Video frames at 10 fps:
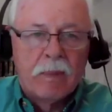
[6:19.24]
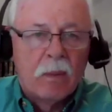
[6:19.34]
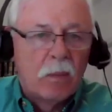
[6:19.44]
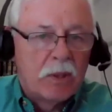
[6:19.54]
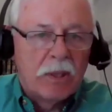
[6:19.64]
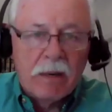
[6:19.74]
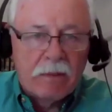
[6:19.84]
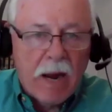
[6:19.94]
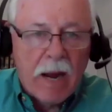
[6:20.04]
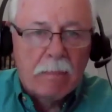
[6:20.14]
which
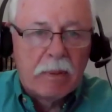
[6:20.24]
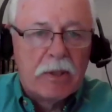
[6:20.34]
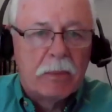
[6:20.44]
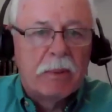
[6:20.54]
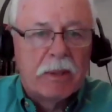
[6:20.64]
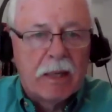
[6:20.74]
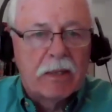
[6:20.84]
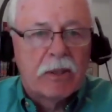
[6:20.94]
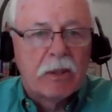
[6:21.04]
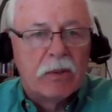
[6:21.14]
never happens, but
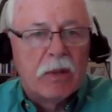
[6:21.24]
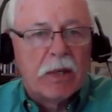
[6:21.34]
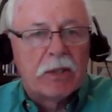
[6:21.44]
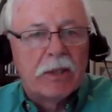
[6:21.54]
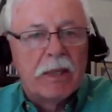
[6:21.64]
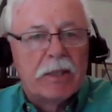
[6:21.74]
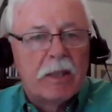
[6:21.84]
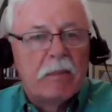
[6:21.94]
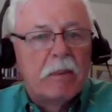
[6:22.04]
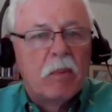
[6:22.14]
that's the direction they
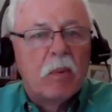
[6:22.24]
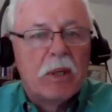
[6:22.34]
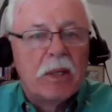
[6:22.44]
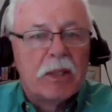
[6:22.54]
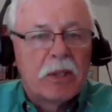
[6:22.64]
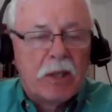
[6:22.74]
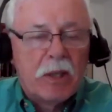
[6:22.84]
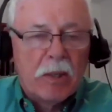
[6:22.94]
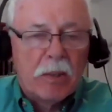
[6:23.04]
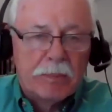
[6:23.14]
seem to be wanting us to
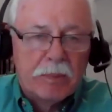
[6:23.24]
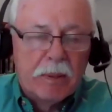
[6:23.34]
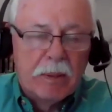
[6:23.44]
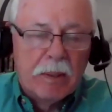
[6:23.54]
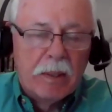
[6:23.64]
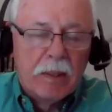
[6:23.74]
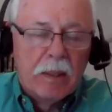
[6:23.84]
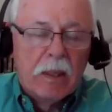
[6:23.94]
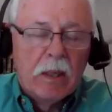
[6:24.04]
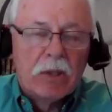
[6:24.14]
go.
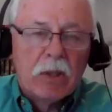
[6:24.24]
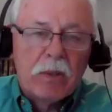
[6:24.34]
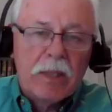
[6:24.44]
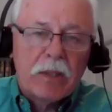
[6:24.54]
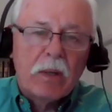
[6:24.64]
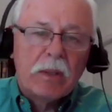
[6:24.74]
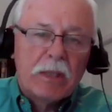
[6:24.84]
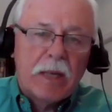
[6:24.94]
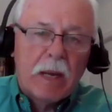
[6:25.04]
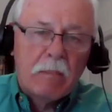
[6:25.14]
So these all
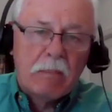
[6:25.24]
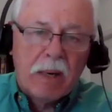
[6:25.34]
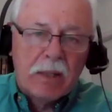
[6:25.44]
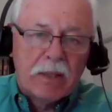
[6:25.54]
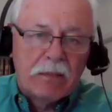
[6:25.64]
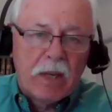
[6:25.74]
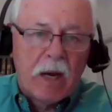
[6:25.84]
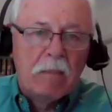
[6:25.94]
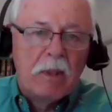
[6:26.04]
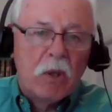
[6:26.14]
these empires have
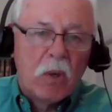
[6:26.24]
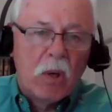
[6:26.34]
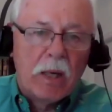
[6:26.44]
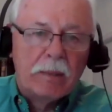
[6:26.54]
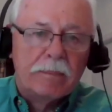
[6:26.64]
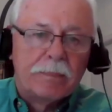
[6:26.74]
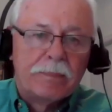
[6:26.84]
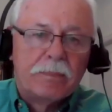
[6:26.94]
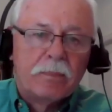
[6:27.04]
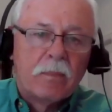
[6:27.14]
come and gone.
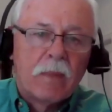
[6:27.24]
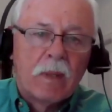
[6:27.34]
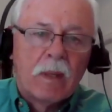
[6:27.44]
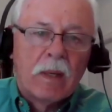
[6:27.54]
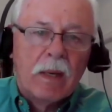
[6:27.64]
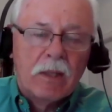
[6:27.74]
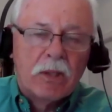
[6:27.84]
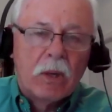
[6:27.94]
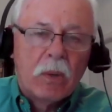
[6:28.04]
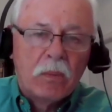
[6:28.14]
And
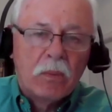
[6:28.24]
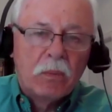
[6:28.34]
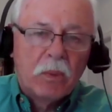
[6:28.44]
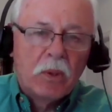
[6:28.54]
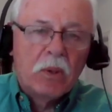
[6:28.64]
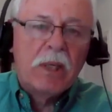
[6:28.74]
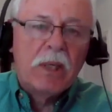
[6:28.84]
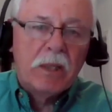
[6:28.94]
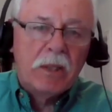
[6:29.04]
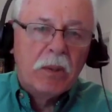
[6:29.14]
so we're
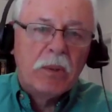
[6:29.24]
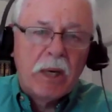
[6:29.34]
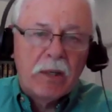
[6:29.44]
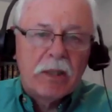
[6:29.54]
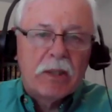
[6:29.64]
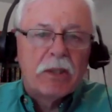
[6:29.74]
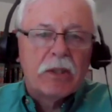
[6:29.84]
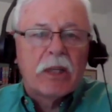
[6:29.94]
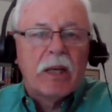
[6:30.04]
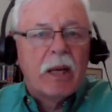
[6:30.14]
looking at new
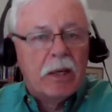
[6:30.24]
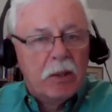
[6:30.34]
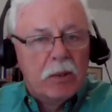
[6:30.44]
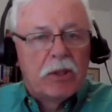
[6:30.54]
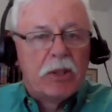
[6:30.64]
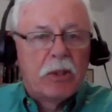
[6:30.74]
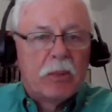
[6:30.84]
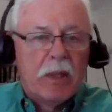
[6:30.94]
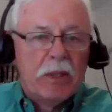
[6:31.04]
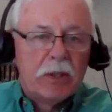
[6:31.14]
characters and new
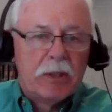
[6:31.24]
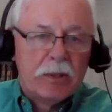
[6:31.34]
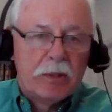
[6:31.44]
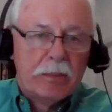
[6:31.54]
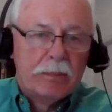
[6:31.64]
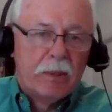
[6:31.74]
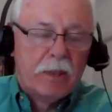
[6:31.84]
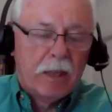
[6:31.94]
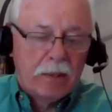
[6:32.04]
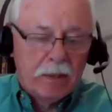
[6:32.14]
situations
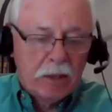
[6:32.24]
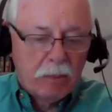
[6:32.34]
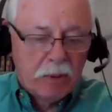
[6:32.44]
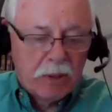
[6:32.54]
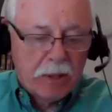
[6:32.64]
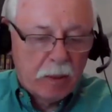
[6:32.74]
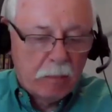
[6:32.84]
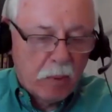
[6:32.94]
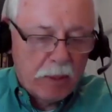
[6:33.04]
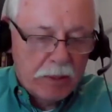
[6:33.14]
at this particular
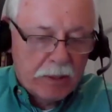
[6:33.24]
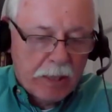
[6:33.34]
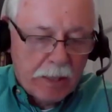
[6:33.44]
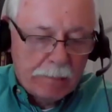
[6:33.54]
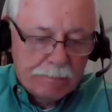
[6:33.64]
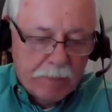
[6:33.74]
point in time.